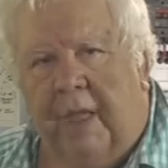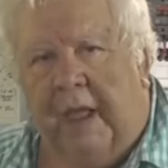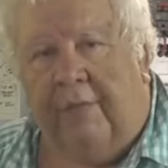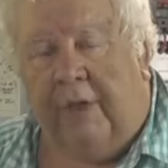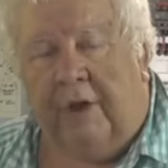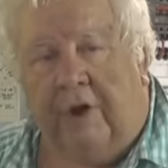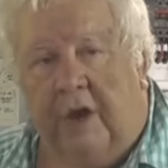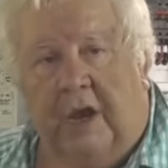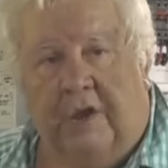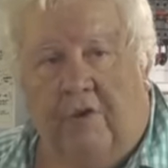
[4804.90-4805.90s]
and then you
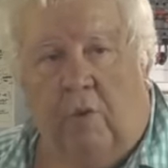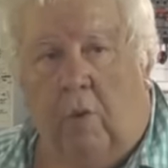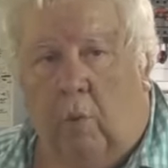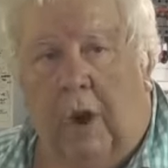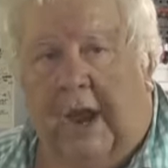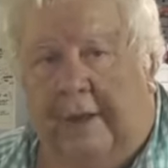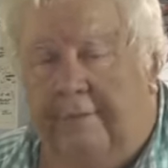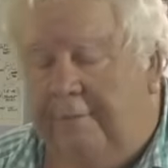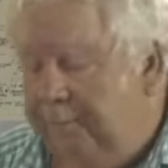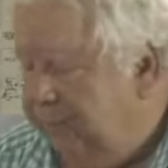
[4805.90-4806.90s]
need your
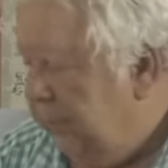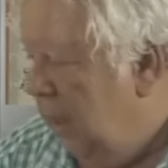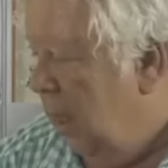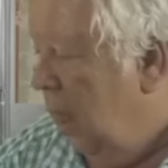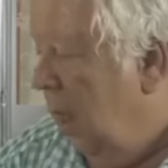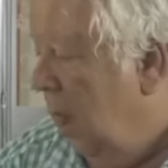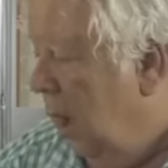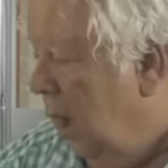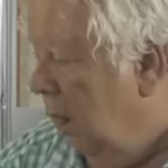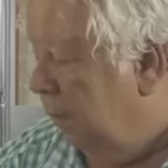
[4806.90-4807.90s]
arrays.
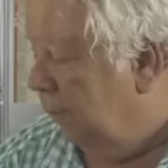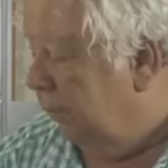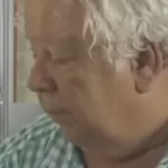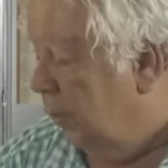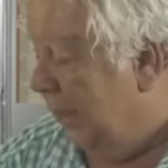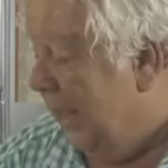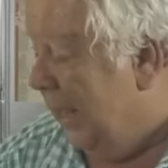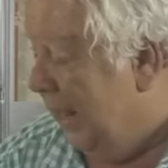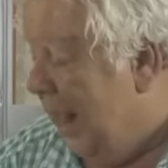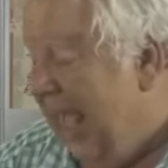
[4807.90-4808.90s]
So
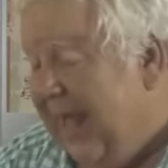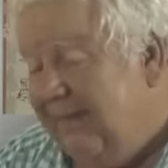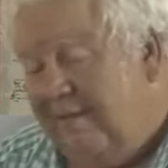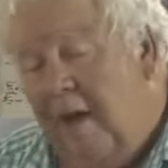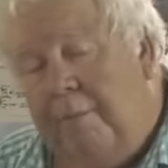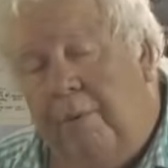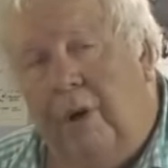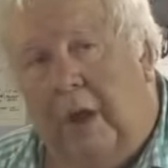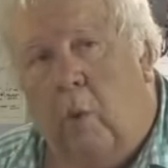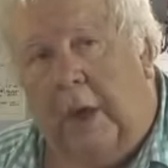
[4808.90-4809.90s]
again, it adds up
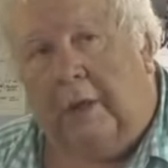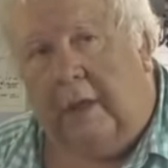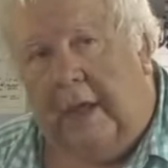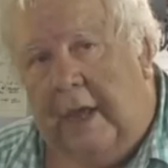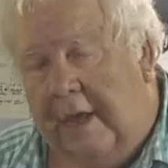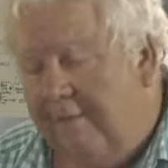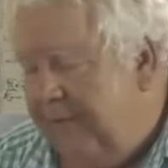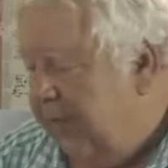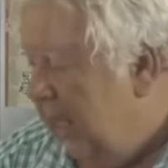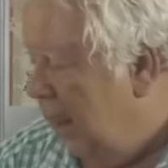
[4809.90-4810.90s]
pretty quickly
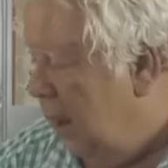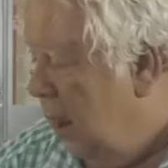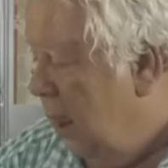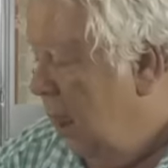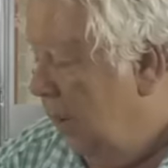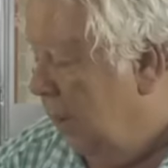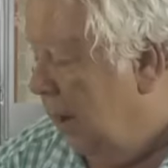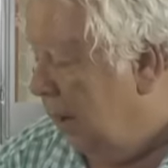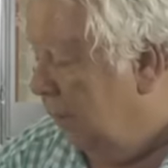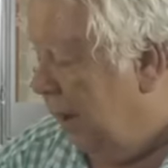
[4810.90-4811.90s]
even then.
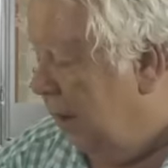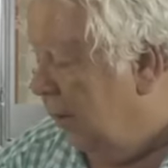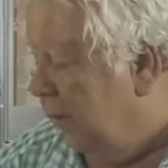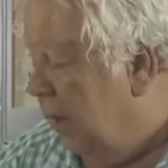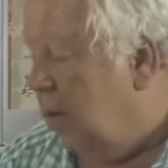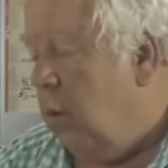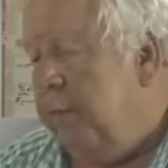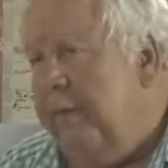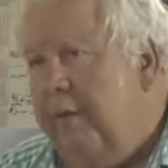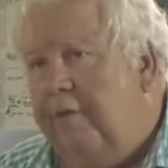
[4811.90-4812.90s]
But compared to the
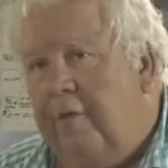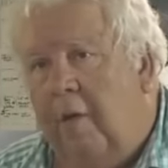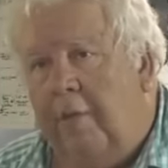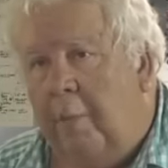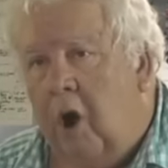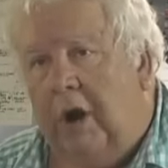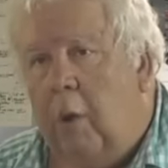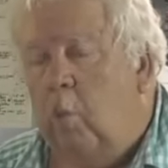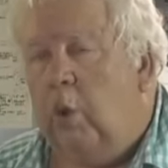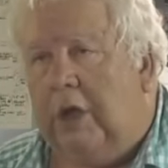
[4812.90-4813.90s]
equipment that's on the
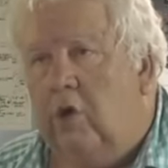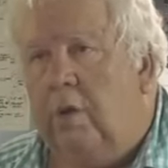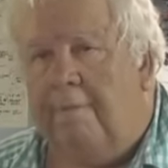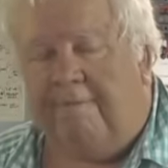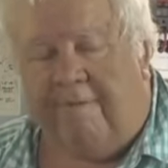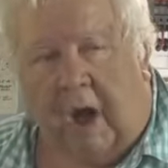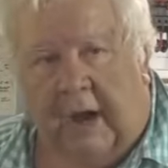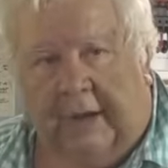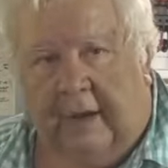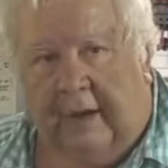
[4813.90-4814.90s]
market, we couldn't
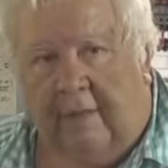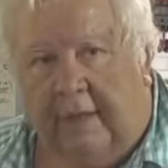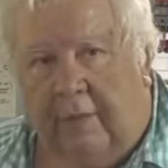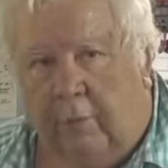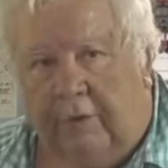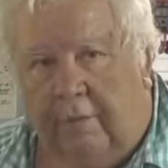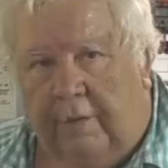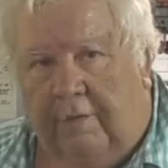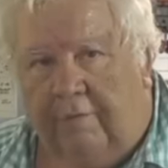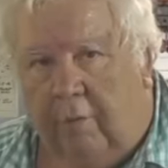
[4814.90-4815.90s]
find anything that would do
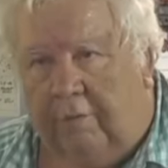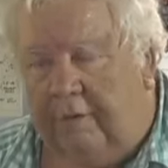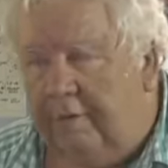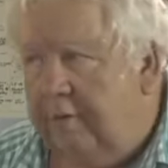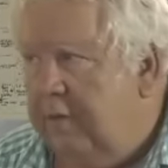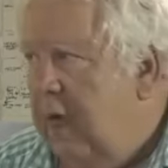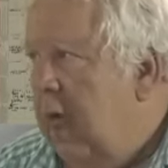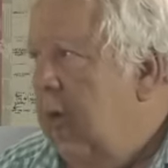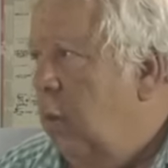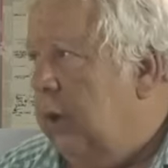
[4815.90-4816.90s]
these voltages.
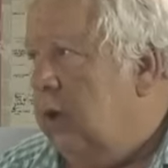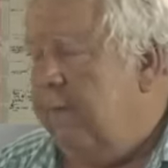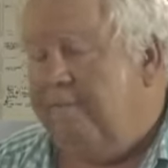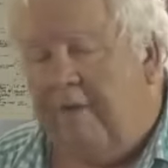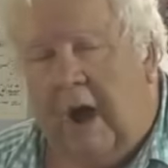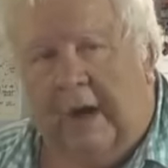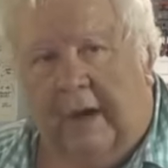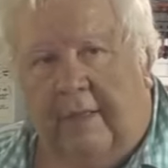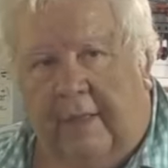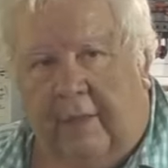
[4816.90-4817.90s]
We couldn't find
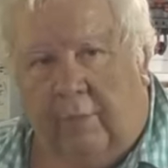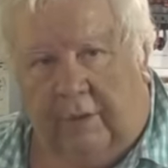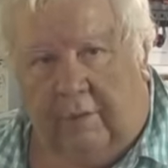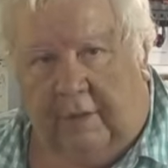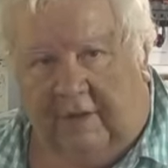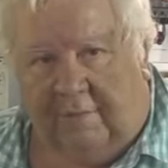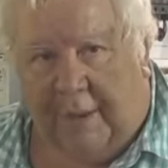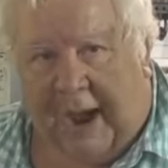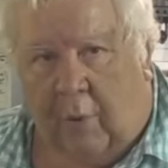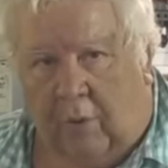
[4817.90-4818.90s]
anything that would do these
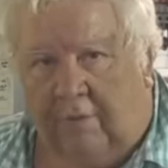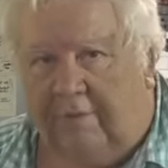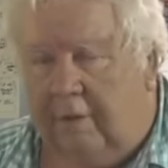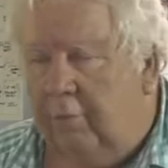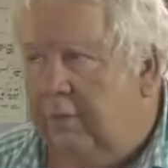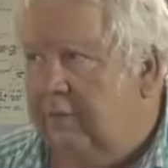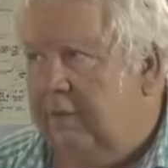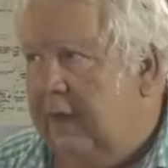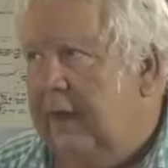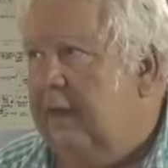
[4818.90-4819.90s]
powers that was
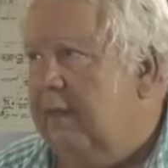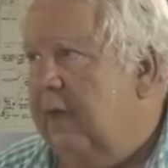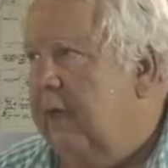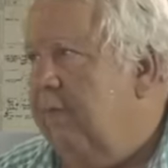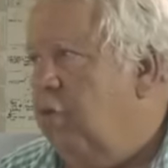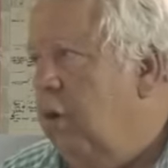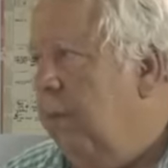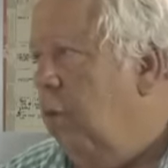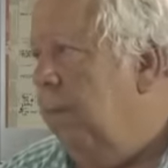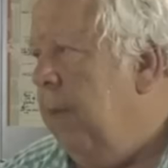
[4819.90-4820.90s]
anything
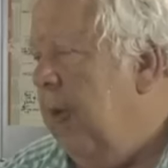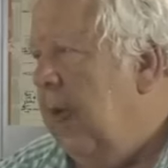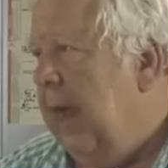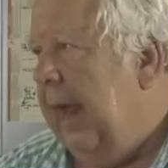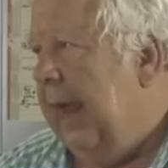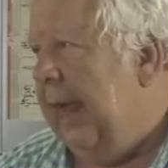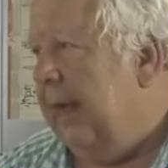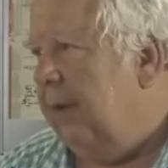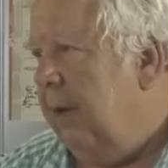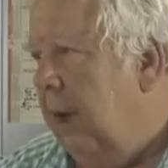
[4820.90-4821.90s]
affordable.
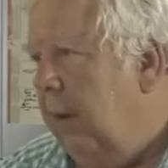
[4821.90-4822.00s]
And